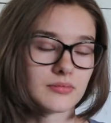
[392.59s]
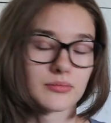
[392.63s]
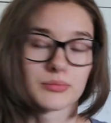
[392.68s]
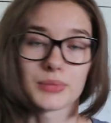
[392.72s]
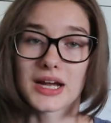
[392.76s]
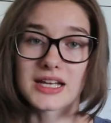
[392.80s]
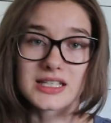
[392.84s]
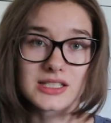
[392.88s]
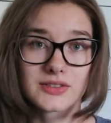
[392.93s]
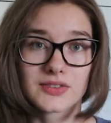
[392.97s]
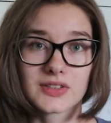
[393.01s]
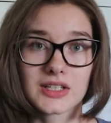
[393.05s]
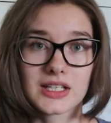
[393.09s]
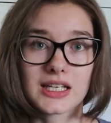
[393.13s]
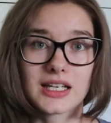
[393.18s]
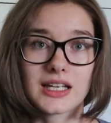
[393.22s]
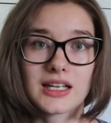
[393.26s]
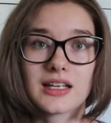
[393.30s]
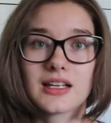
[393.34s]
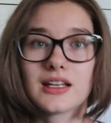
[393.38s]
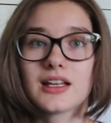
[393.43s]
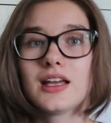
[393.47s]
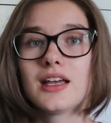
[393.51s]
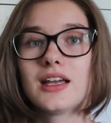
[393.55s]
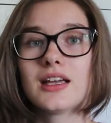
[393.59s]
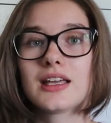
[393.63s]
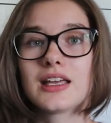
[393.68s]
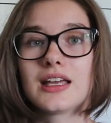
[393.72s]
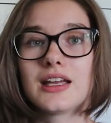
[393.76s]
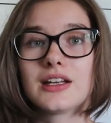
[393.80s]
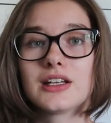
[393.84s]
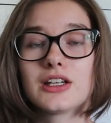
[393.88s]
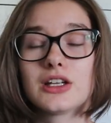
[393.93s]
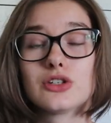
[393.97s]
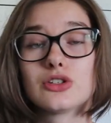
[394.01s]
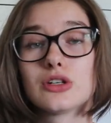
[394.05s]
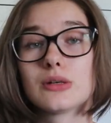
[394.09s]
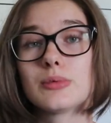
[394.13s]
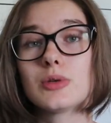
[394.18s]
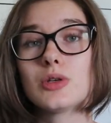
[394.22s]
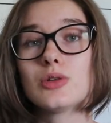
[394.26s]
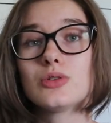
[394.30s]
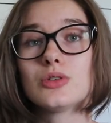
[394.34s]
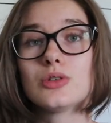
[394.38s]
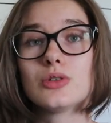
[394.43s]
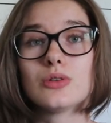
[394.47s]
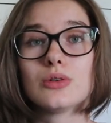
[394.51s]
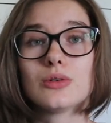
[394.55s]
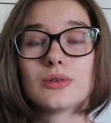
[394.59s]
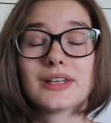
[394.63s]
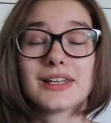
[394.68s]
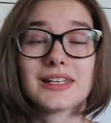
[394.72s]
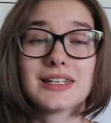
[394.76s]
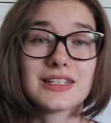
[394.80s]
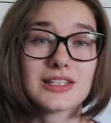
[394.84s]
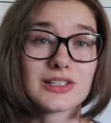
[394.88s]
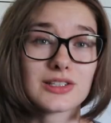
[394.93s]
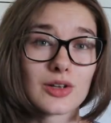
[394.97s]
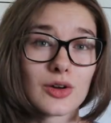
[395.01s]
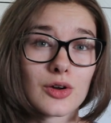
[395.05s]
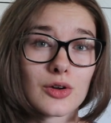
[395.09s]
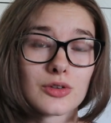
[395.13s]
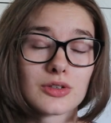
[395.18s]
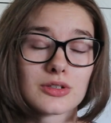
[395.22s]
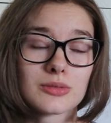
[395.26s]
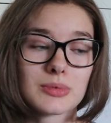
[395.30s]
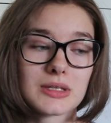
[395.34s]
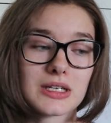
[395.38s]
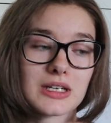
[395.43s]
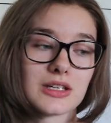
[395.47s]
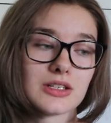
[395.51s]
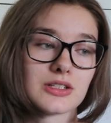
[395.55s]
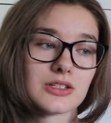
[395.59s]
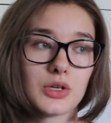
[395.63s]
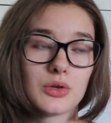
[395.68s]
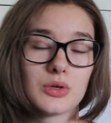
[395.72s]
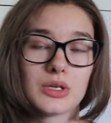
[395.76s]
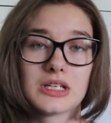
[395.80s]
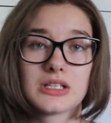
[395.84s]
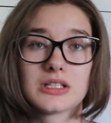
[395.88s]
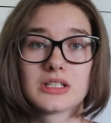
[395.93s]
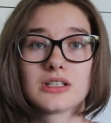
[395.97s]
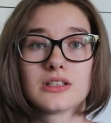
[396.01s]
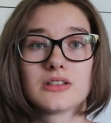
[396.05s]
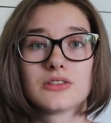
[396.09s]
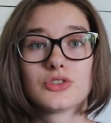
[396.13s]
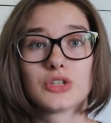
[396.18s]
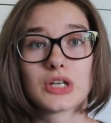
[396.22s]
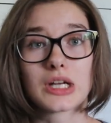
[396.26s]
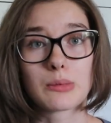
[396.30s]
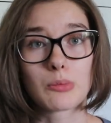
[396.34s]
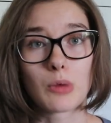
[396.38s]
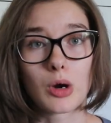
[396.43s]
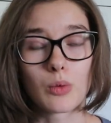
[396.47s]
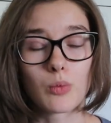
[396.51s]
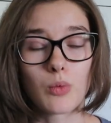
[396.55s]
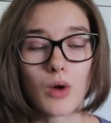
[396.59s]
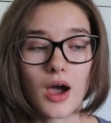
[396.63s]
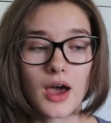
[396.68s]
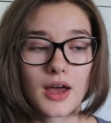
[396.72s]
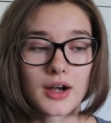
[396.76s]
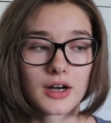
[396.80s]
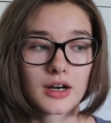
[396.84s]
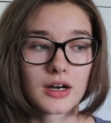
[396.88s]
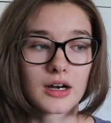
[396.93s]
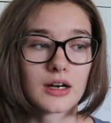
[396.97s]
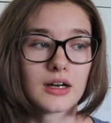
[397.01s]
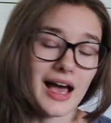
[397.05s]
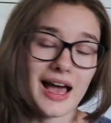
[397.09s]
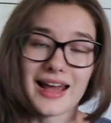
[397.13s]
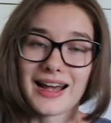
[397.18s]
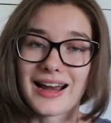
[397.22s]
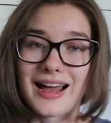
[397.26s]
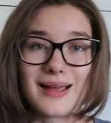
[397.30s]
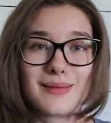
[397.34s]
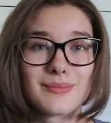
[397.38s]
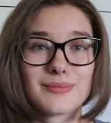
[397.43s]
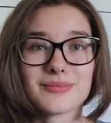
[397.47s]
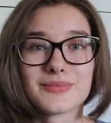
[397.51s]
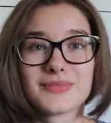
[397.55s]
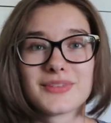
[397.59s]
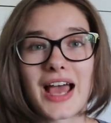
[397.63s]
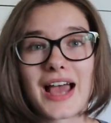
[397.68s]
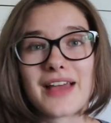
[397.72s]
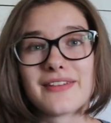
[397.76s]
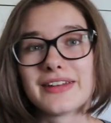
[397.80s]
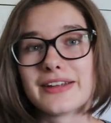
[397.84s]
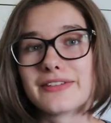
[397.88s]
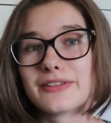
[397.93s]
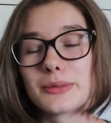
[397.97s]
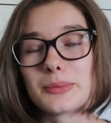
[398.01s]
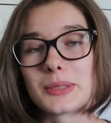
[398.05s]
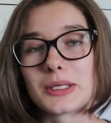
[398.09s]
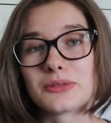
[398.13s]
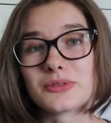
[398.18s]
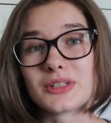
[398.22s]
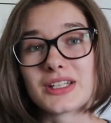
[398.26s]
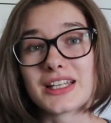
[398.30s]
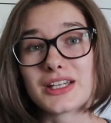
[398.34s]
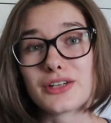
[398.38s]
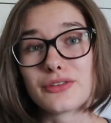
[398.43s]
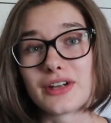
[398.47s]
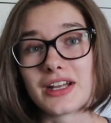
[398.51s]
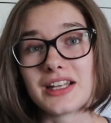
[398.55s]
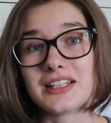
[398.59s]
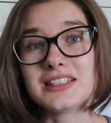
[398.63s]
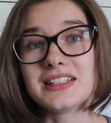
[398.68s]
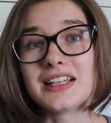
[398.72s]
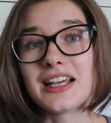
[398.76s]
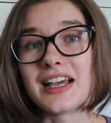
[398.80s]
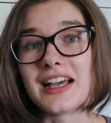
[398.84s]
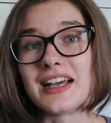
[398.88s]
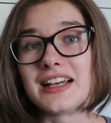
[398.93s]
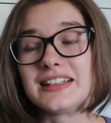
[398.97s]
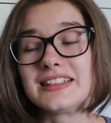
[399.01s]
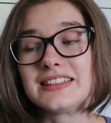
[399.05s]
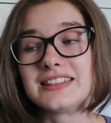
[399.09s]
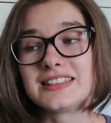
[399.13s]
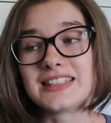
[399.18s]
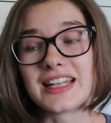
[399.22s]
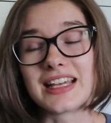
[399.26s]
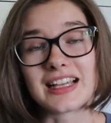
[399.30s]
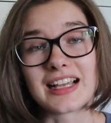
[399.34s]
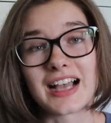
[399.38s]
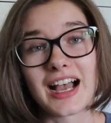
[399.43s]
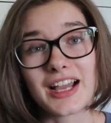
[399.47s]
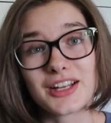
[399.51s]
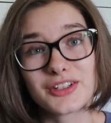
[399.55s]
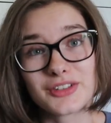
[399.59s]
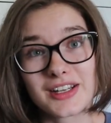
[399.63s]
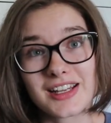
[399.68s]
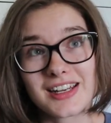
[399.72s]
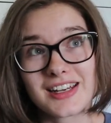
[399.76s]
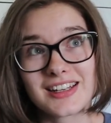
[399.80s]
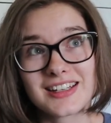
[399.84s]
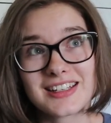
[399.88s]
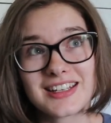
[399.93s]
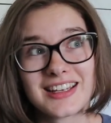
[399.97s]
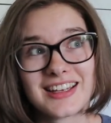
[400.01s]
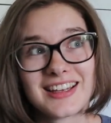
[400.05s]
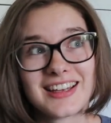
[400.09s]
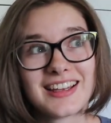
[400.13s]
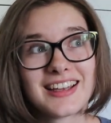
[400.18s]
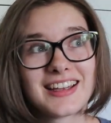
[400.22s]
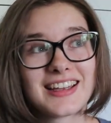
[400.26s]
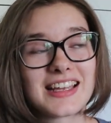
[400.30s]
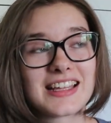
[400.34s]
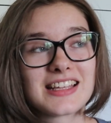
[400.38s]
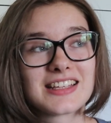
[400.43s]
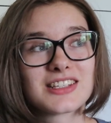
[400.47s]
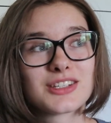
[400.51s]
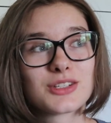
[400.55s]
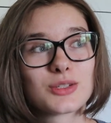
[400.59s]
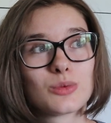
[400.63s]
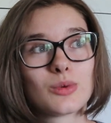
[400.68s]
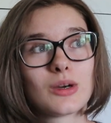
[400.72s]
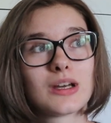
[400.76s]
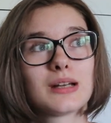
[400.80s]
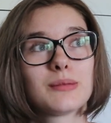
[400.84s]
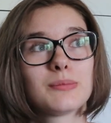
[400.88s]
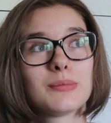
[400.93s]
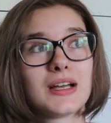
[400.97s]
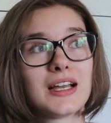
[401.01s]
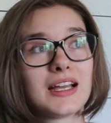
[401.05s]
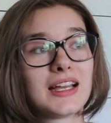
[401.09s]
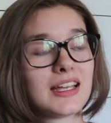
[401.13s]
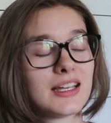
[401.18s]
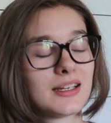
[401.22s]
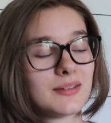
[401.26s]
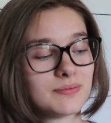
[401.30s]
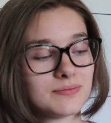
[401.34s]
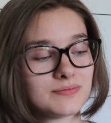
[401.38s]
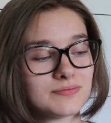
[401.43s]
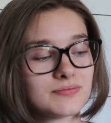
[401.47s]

breastfeeding can contribute to kidney stones because you need to drink more water. And I'm, I've never been really great at staying hydrated. It's one of my